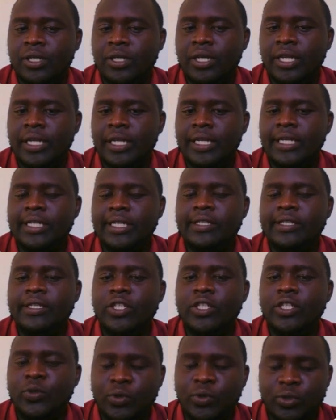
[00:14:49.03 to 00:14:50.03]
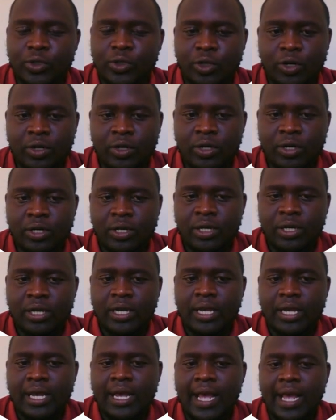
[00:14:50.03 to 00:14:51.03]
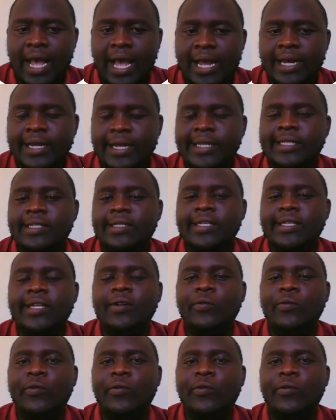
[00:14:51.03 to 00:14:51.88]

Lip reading: in his disposal and he still